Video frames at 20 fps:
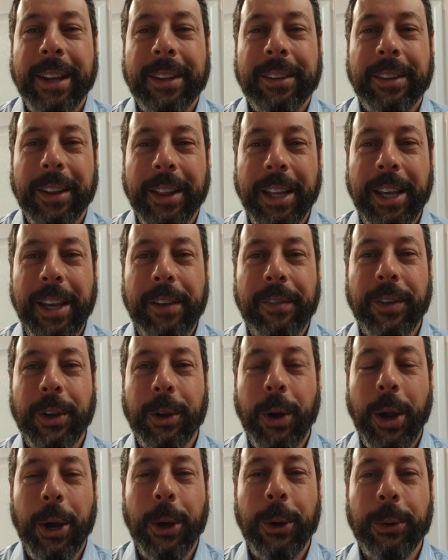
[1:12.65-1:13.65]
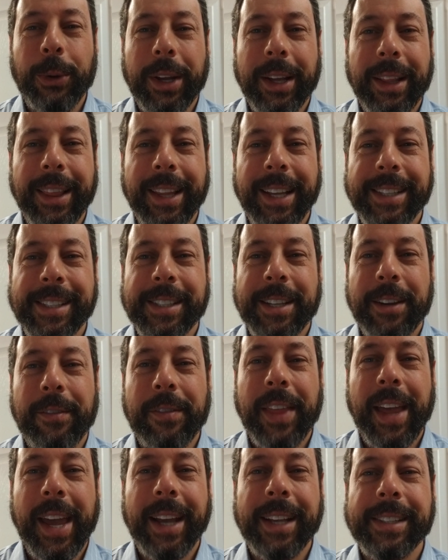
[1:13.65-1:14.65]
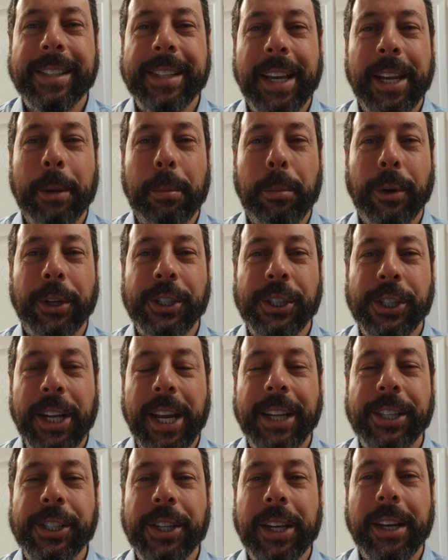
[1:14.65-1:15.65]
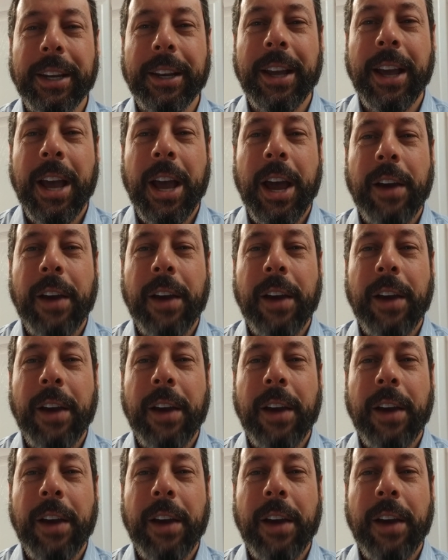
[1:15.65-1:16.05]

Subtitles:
to leave your own list of thanks and appreciation